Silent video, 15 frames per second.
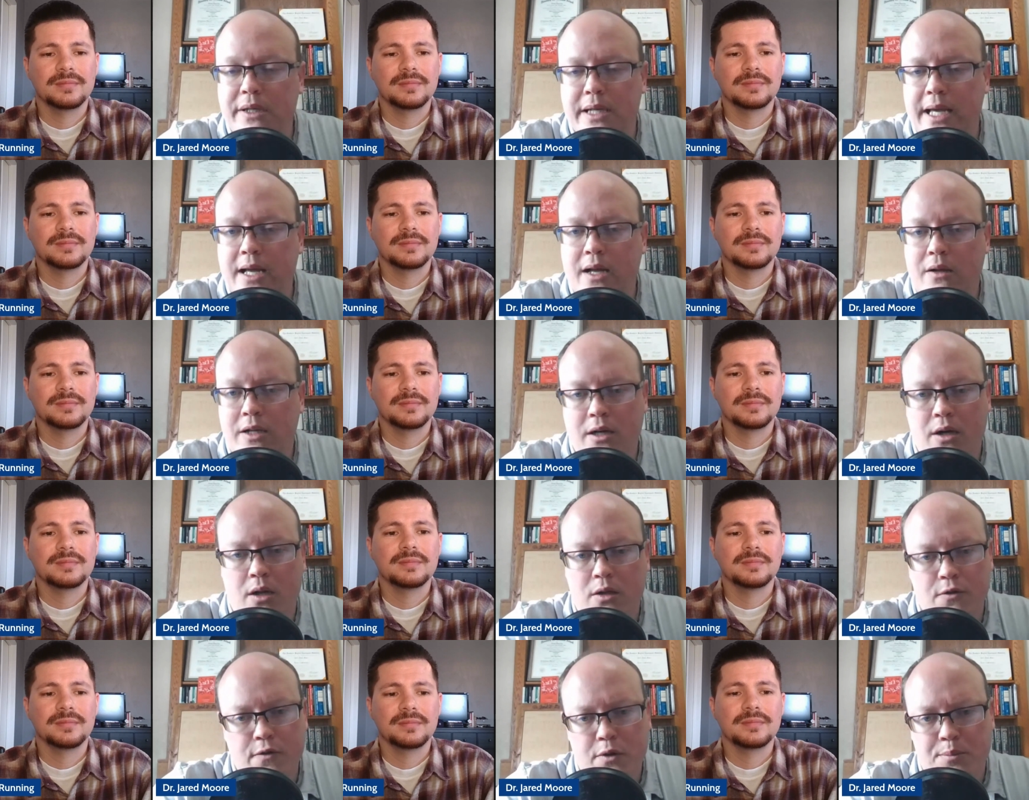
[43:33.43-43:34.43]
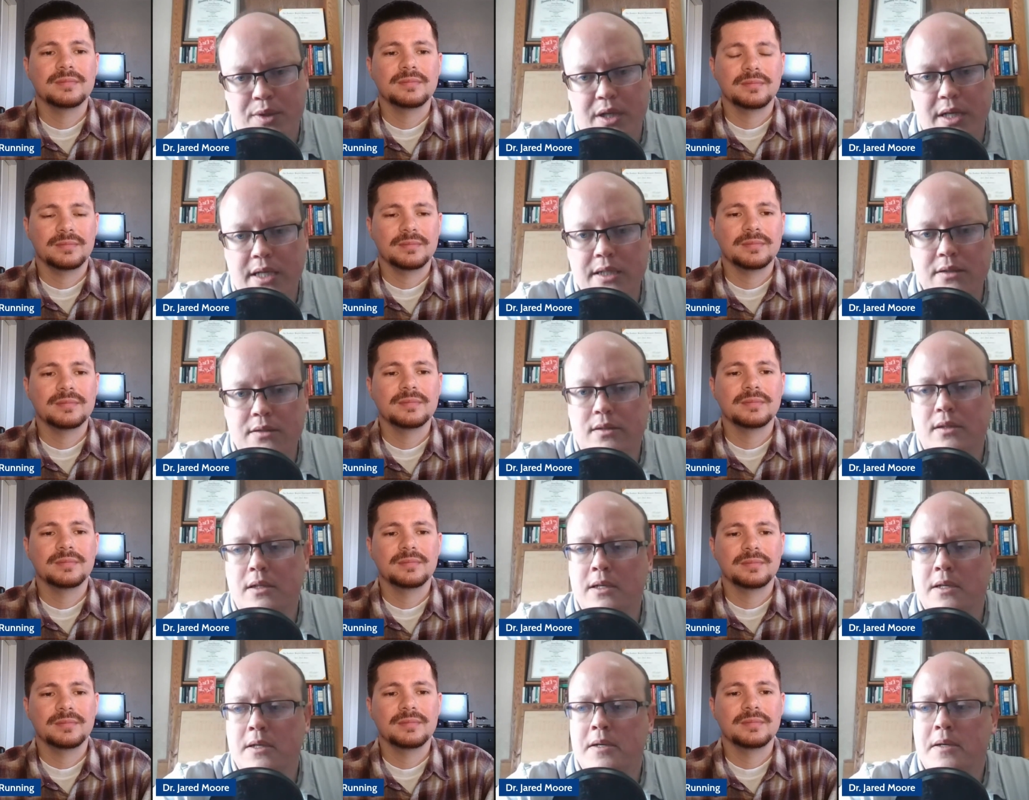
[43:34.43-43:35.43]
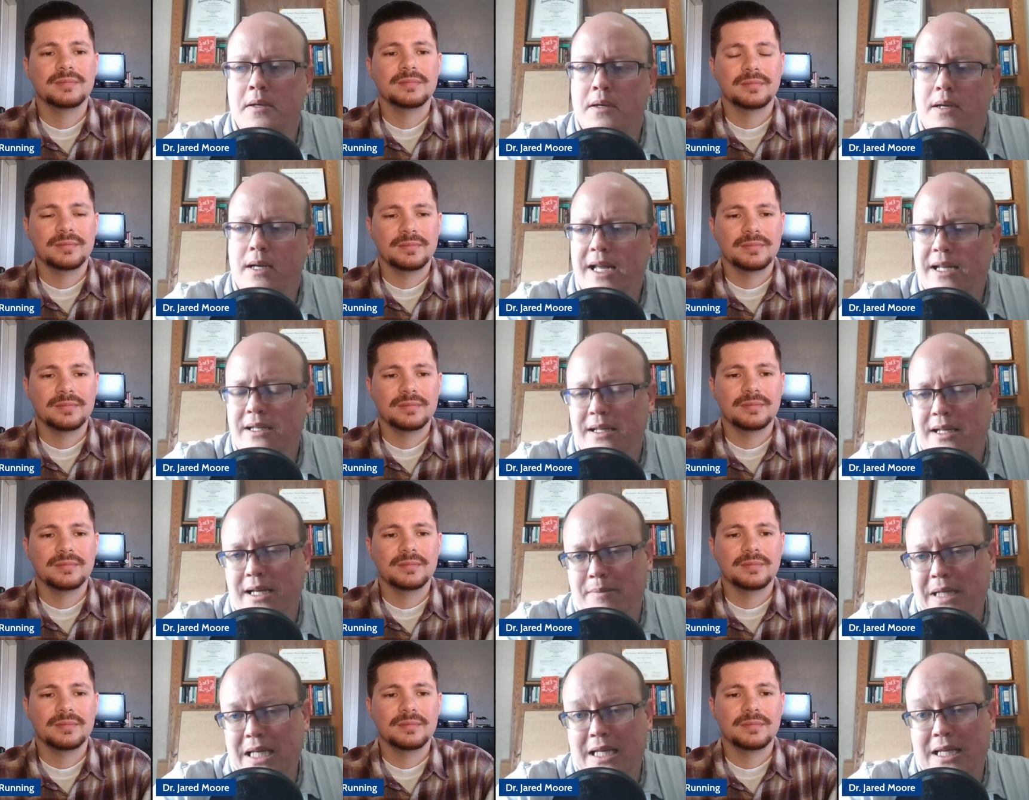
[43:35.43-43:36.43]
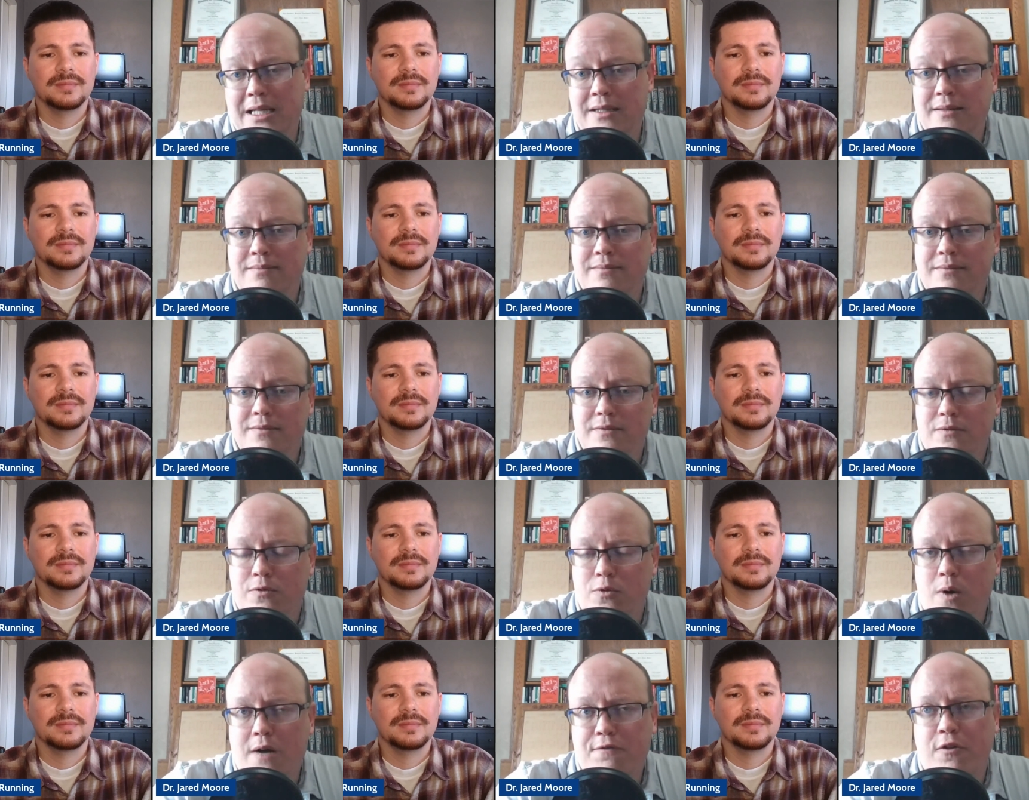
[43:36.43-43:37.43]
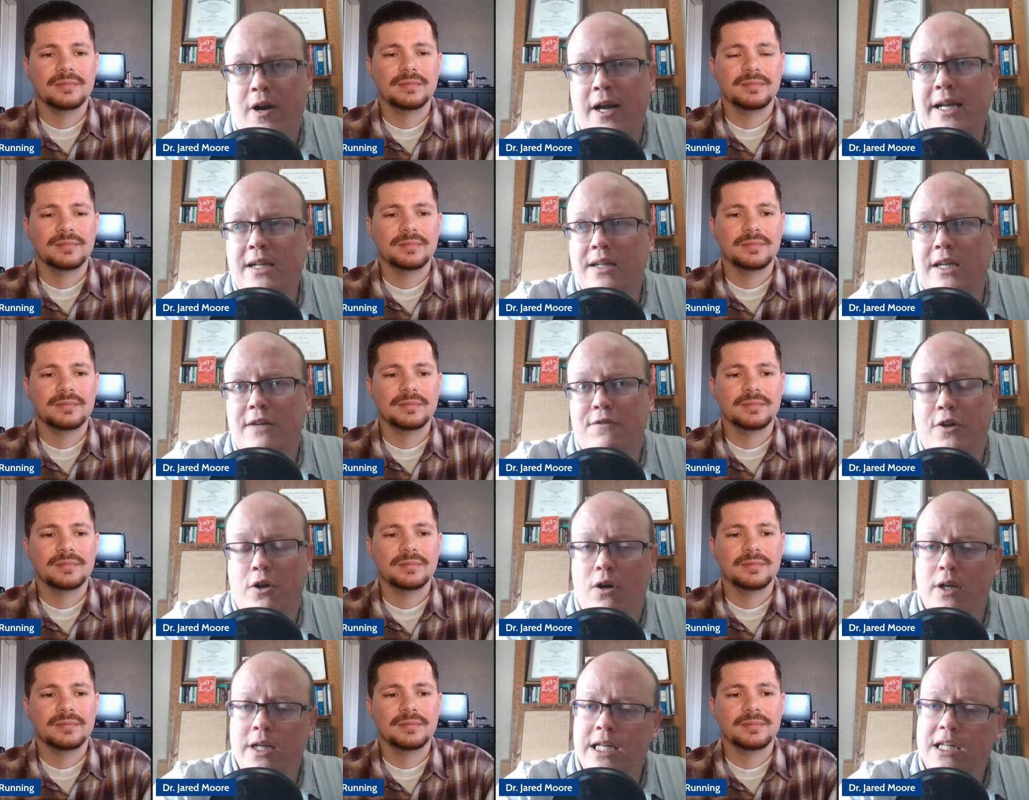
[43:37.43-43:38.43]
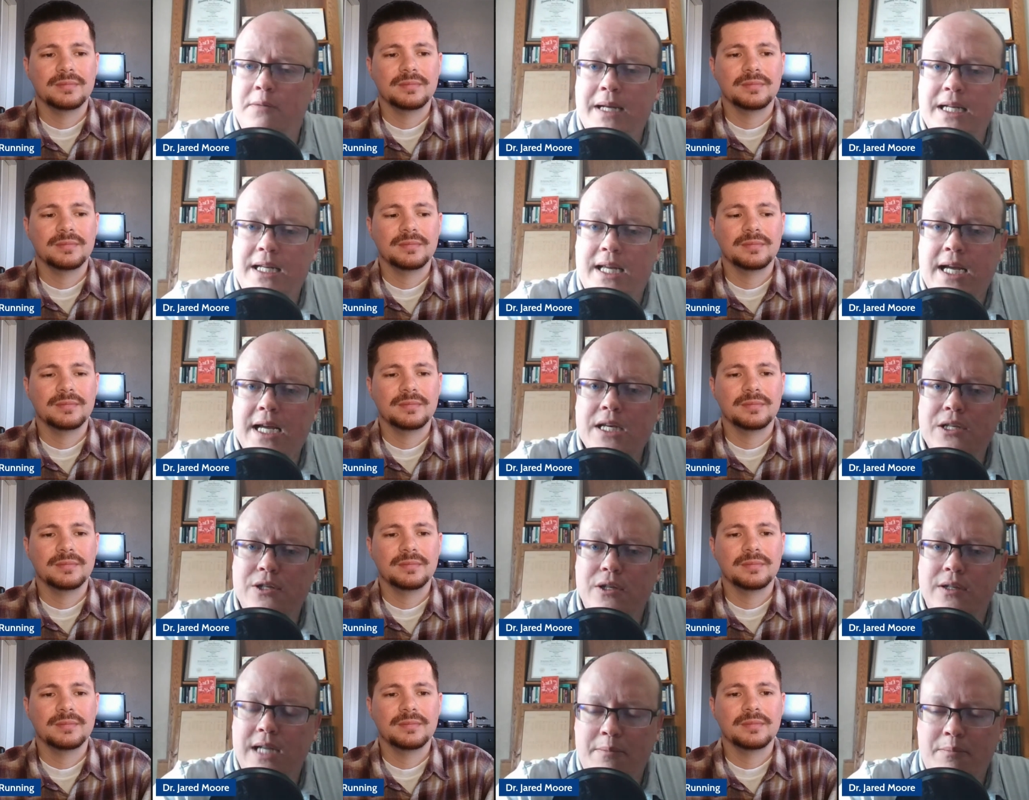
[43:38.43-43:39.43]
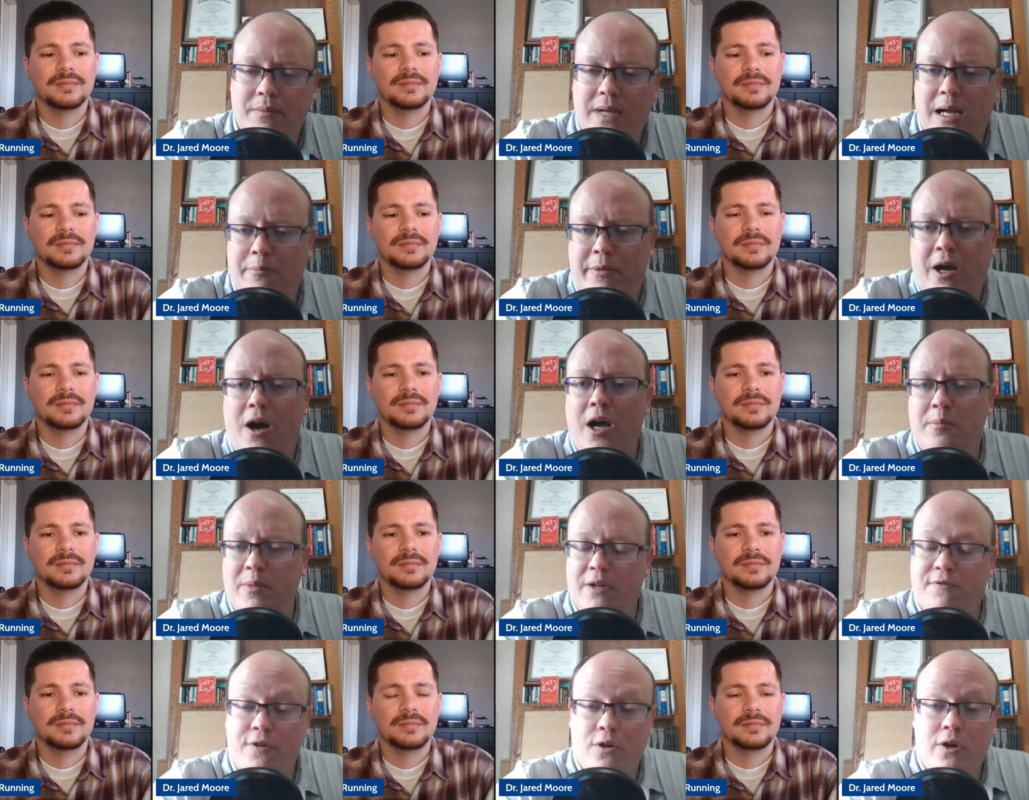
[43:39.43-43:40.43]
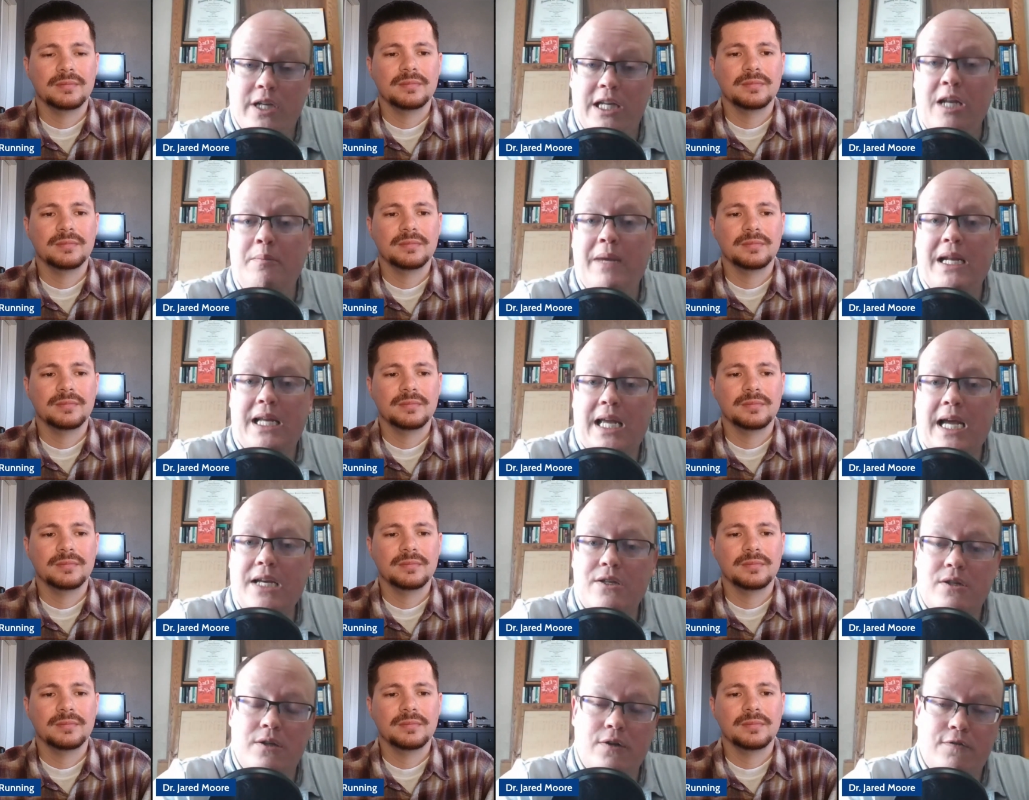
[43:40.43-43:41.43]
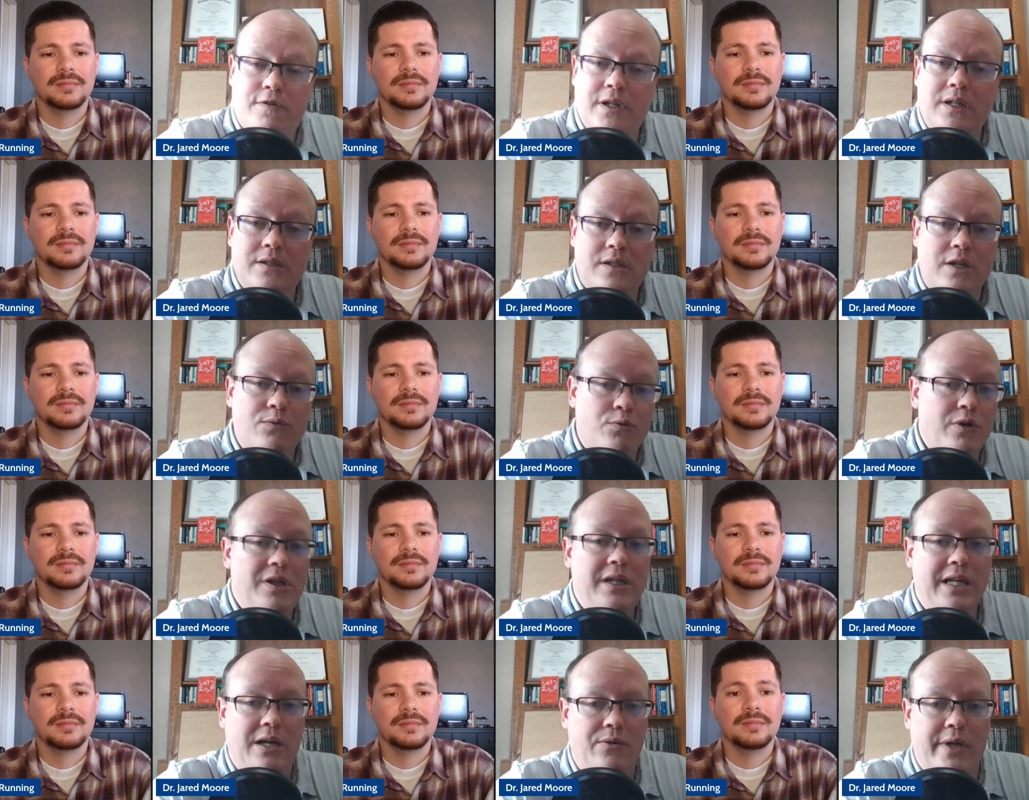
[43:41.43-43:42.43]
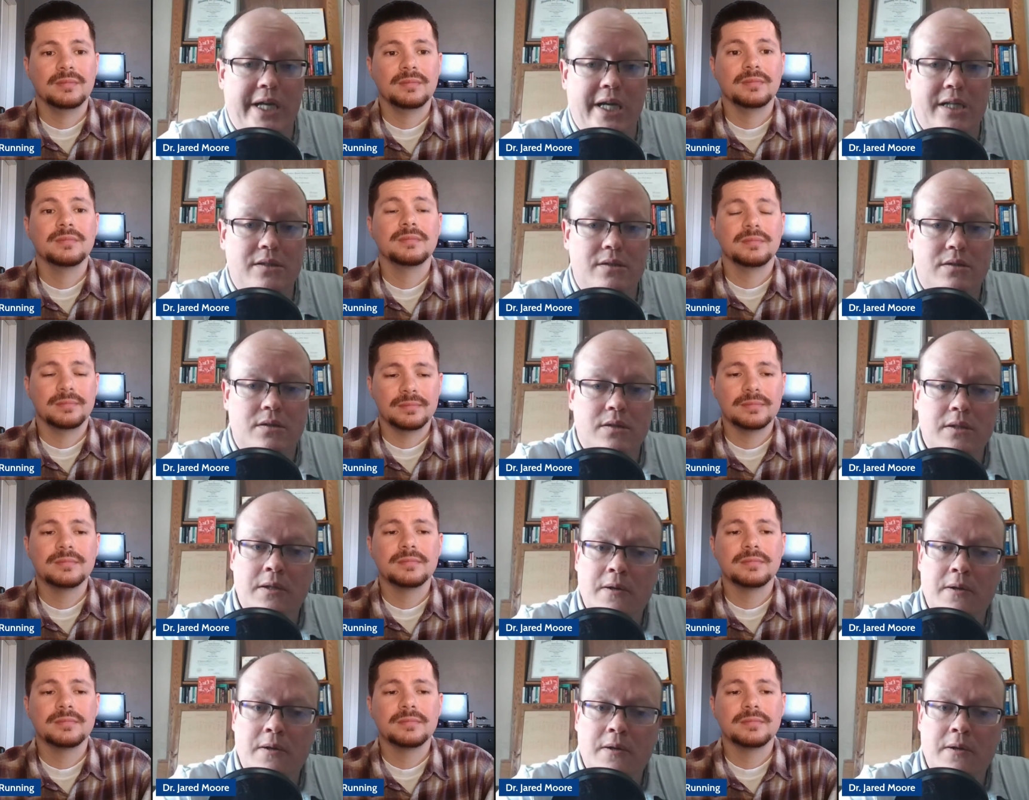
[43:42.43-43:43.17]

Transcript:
Speaker 1: down and all over the place, and I mean, can quite frankly, if you're on any medication, I'm I'm not, but if you're on any medication, your feelings can really go nuts.